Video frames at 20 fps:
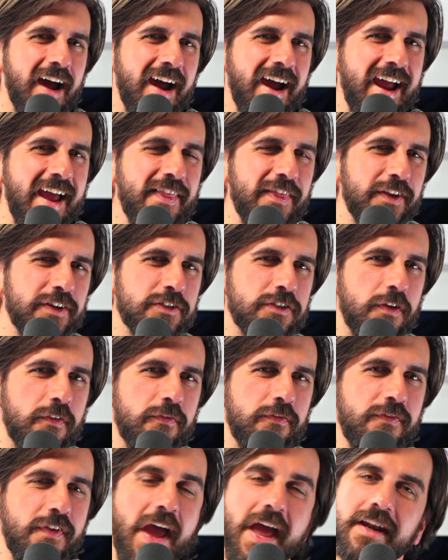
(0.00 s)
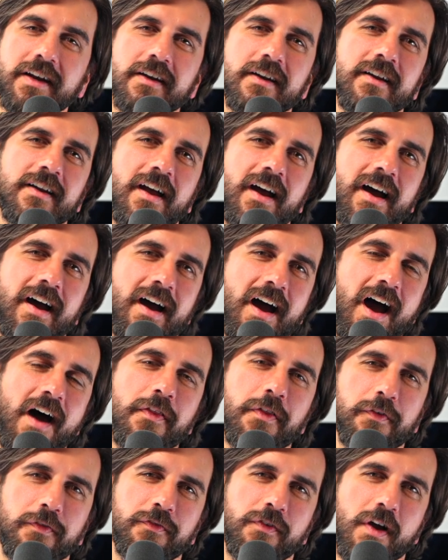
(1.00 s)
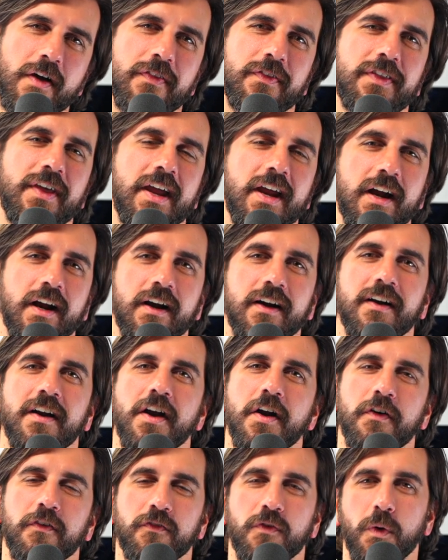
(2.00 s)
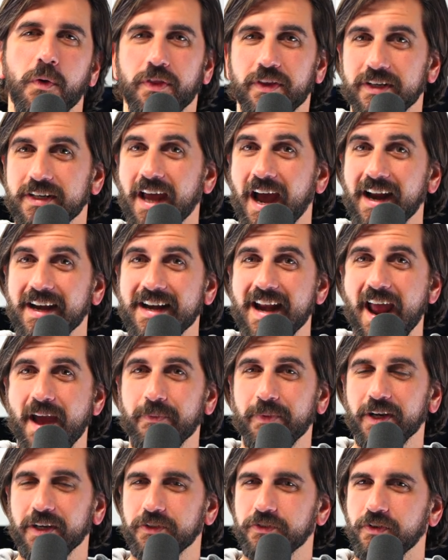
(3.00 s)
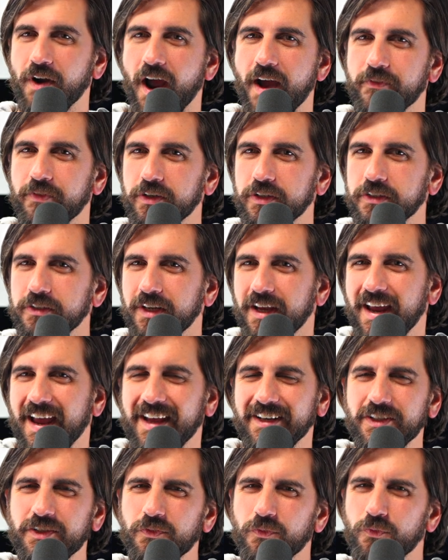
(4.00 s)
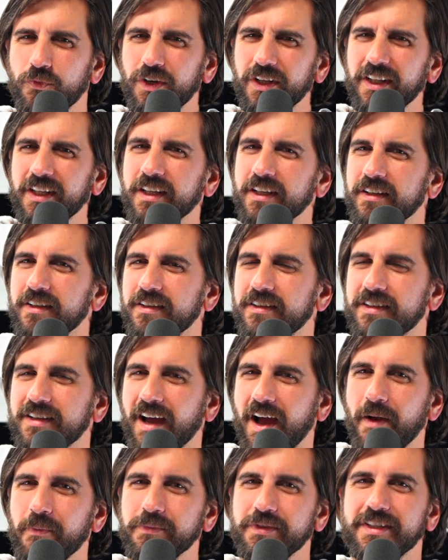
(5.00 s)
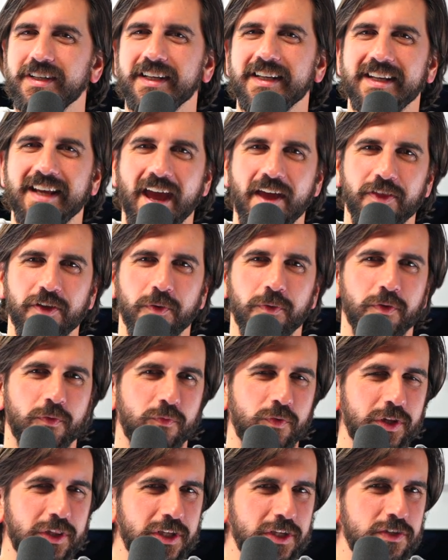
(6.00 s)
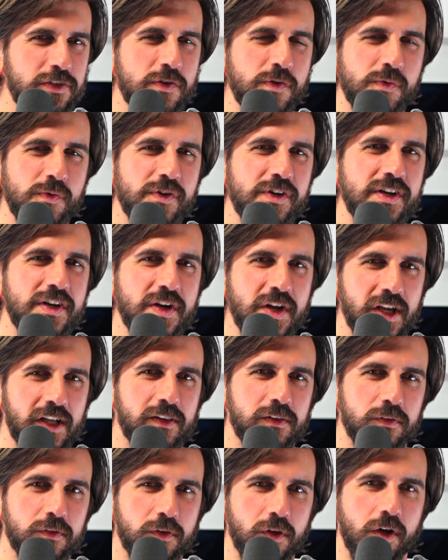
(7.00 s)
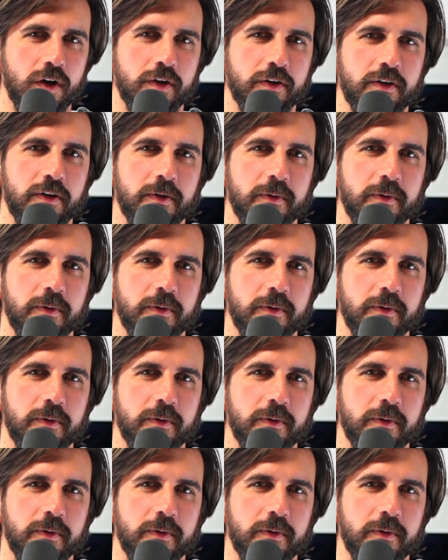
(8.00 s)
And there's a vent on the front there for the dynamic drivers. It just really comes together with a really unique look.